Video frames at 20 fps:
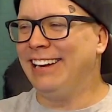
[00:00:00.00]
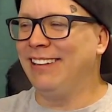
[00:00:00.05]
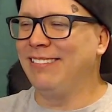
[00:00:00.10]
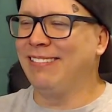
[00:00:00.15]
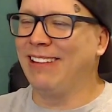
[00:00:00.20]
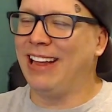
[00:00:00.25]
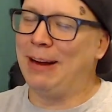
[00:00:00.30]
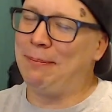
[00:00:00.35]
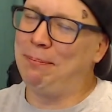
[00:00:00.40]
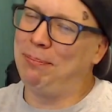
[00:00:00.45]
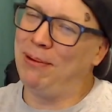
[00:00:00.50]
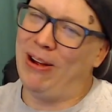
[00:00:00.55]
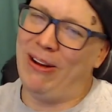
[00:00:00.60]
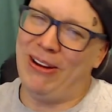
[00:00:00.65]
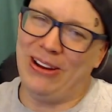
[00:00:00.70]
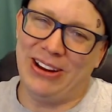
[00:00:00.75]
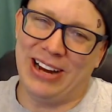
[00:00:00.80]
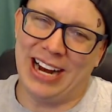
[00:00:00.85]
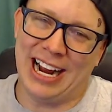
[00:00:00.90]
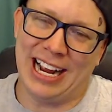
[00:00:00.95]
like, bro,
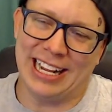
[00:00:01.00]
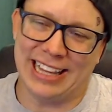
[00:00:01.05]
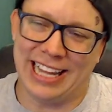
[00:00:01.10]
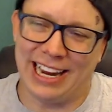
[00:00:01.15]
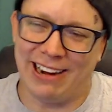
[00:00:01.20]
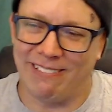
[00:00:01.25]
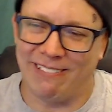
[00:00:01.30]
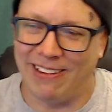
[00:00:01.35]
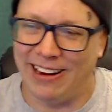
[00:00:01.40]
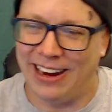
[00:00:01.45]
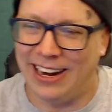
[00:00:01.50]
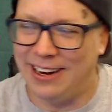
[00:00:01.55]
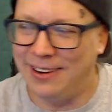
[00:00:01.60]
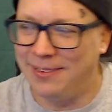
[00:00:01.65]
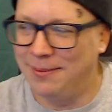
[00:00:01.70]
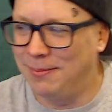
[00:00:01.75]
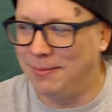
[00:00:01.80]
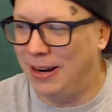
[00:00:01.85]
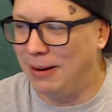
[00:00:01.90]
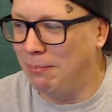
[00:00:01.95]
you got that
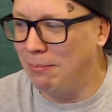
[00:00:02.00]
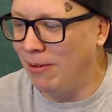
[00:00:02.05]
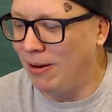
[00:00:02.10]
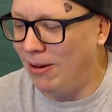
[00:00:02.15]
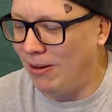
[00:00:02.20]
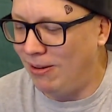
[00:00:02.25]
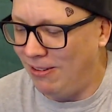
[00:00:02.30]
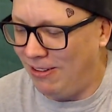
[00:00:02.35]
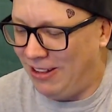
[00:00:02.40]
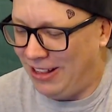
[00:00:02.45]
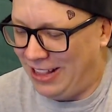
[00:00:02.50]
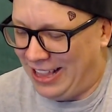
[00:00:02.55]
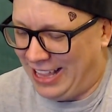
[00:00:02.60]
right, my bro.